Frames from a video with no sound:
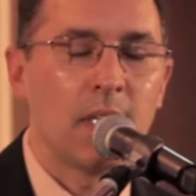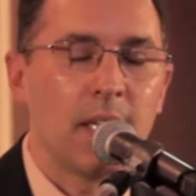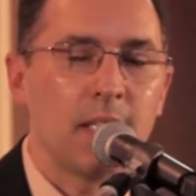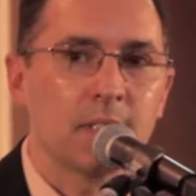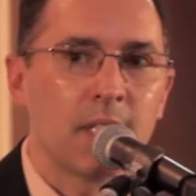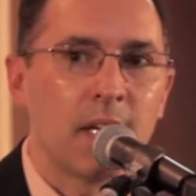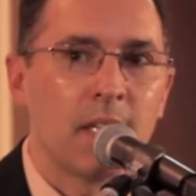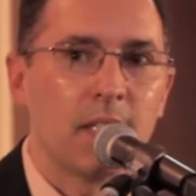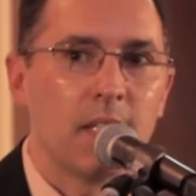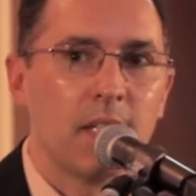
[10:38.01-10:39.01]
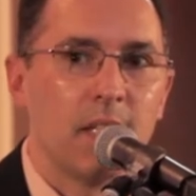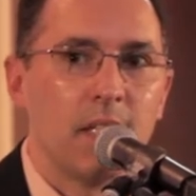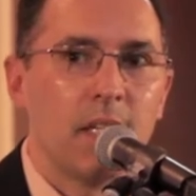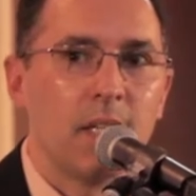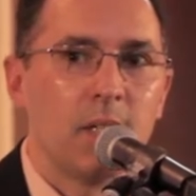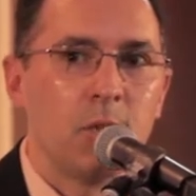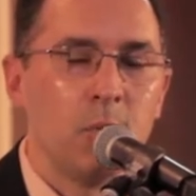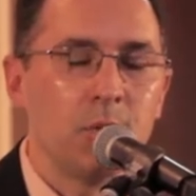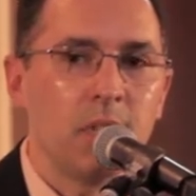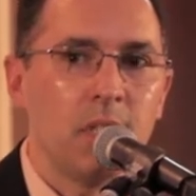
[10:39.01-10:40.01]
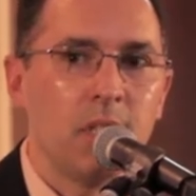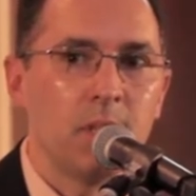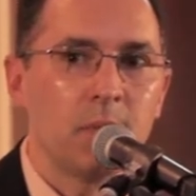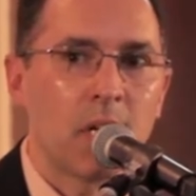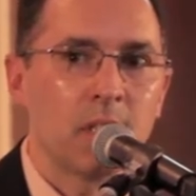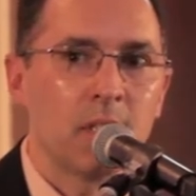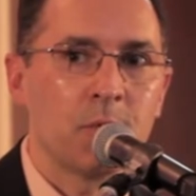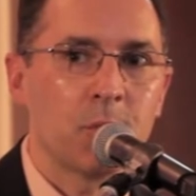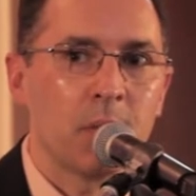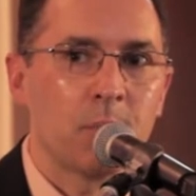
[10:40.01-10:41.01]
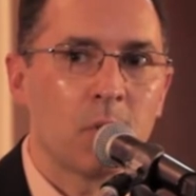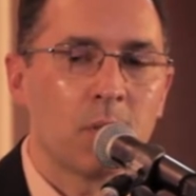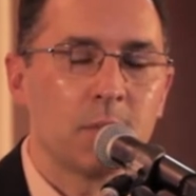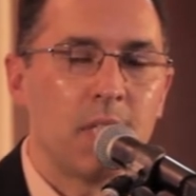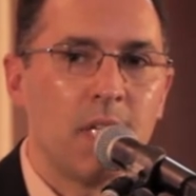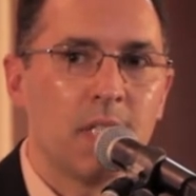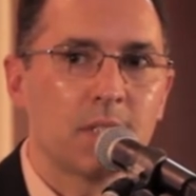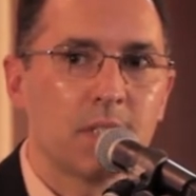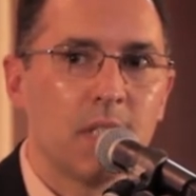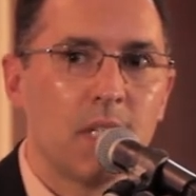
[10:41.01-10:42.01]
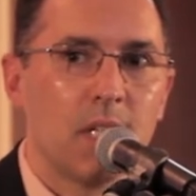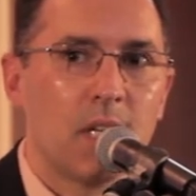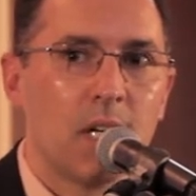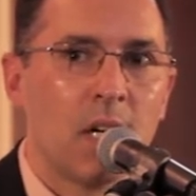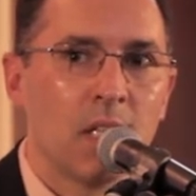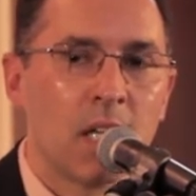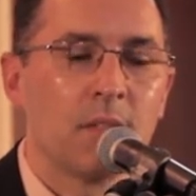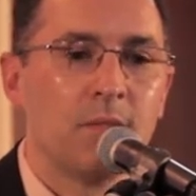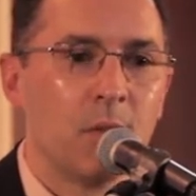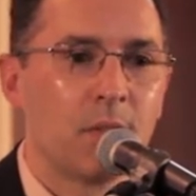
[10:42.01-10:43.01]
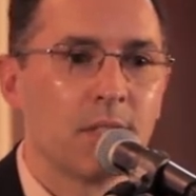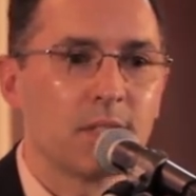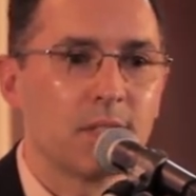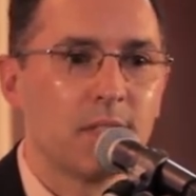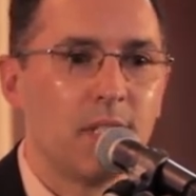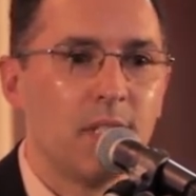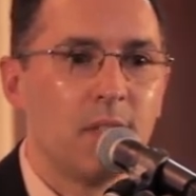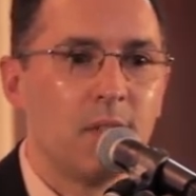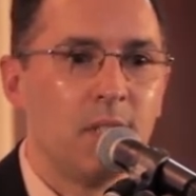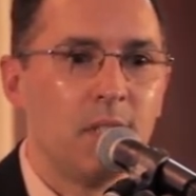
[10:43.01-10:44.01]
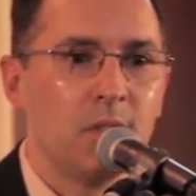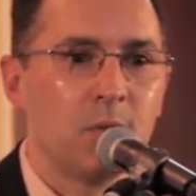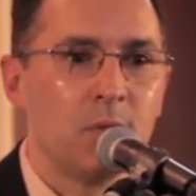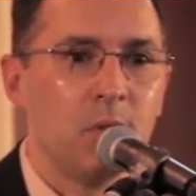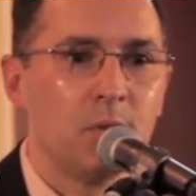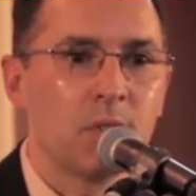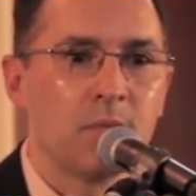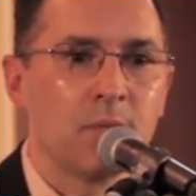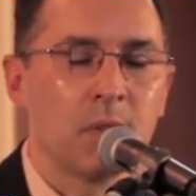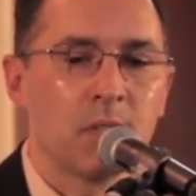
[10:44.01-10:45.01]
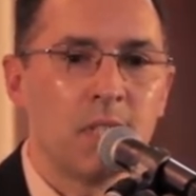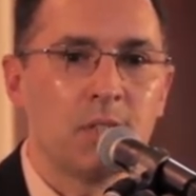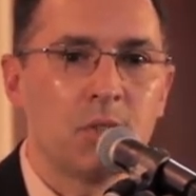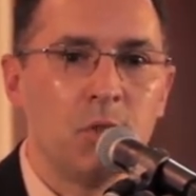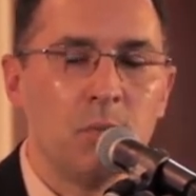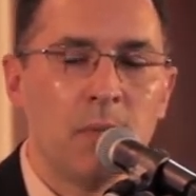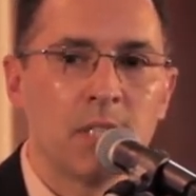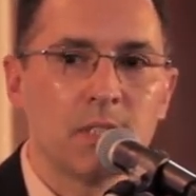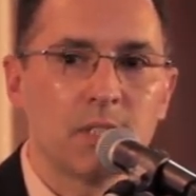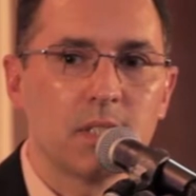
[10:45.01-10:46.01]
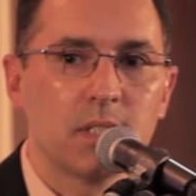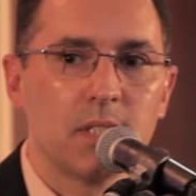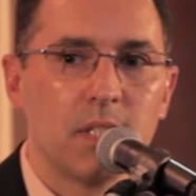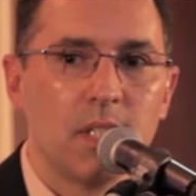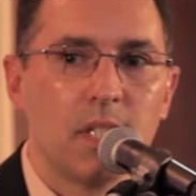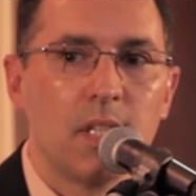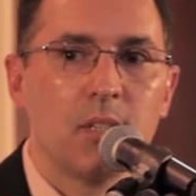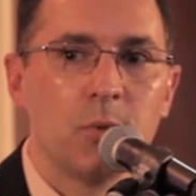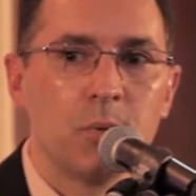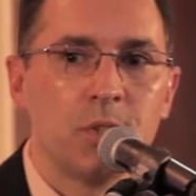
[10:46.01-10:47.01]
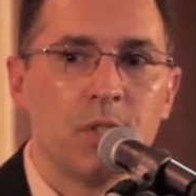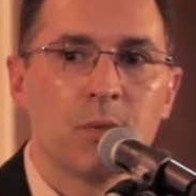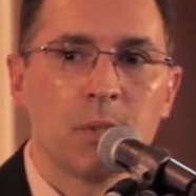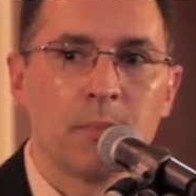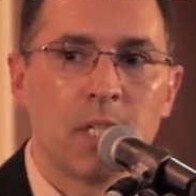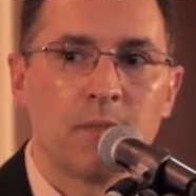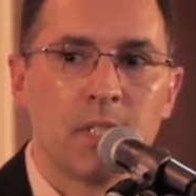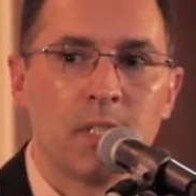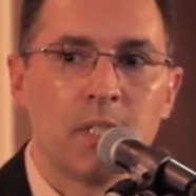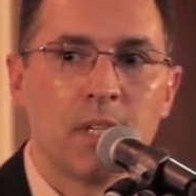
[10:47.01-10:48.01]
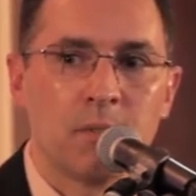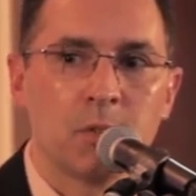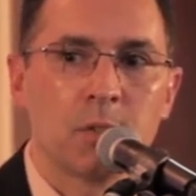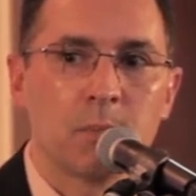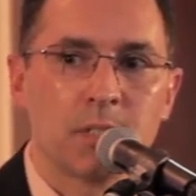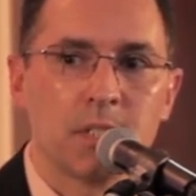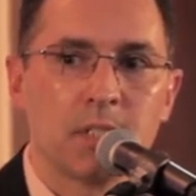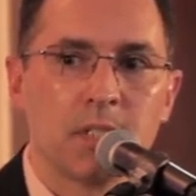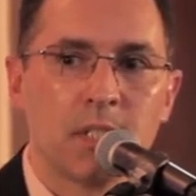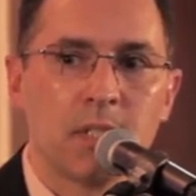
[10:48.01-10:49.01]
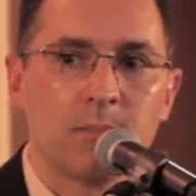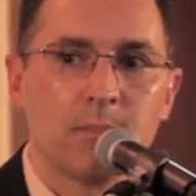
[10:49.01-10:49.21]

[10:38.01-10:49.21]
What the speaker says: that is that using the cognitive training programs takes a lot of focus. You need to use them for at least 2 months to achieve real benefit, and you have to use them consistently.